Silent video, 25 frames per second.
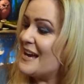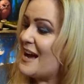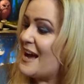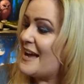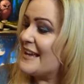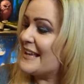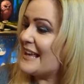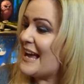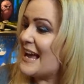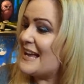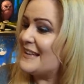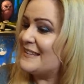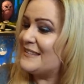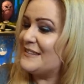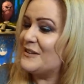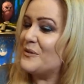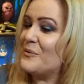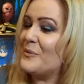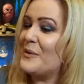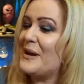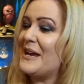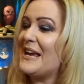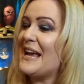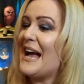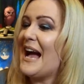Okay,
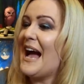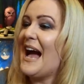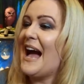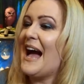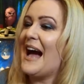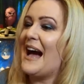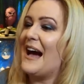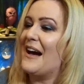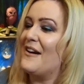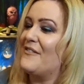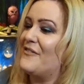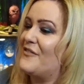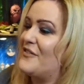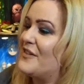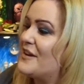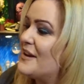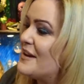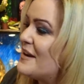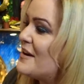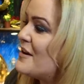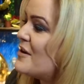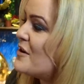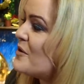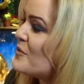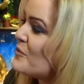so we have
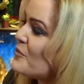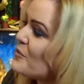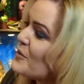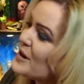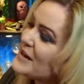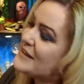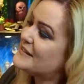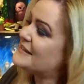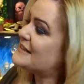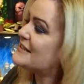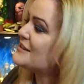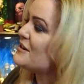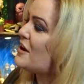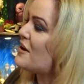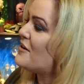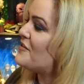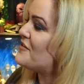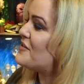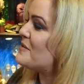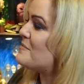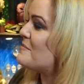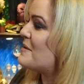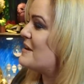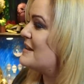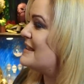Wizard
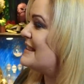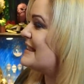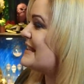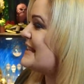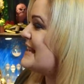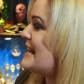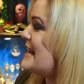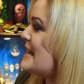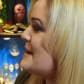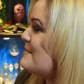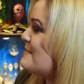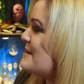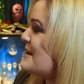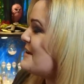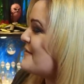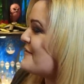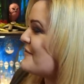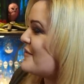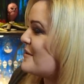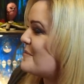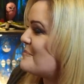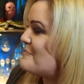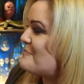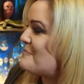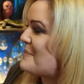of the Month, Kimmy
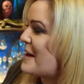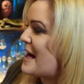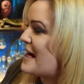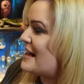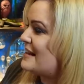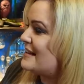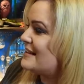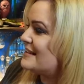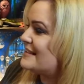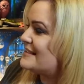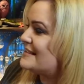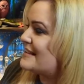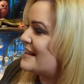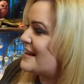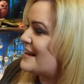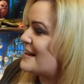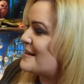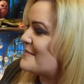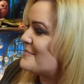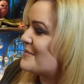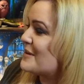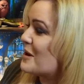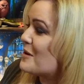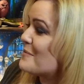from Belgium.